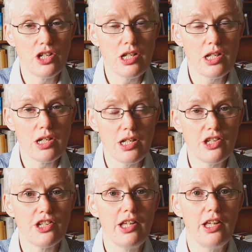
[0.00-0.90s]

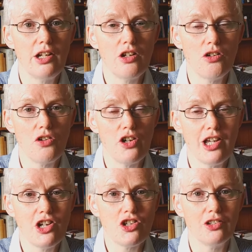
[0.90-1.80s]
decrease in
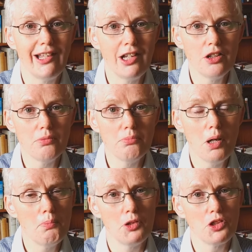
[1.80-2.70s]
congregational income,
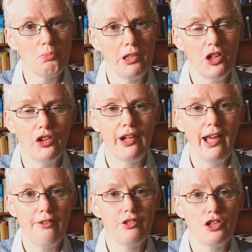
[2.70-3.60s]
possibly on
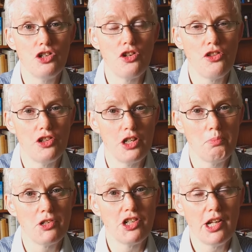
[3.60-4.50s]
average
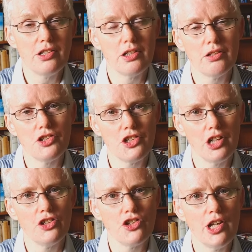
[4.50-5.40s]
30% across the
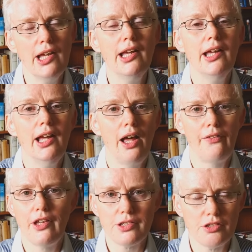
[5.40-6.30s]
country, and
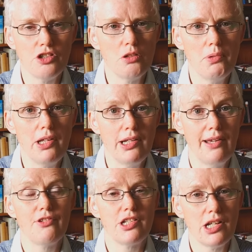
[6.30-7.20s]
that's going to be
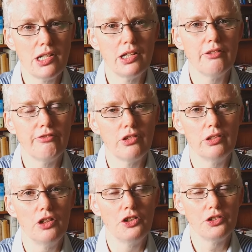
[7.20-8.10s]
devastating for a
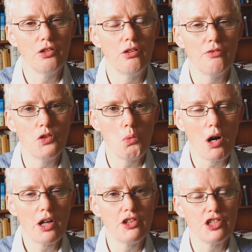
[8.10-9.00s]
lot of the
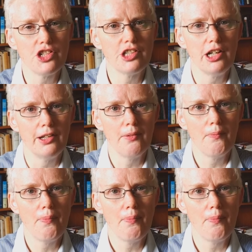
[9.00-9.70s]
work that's done.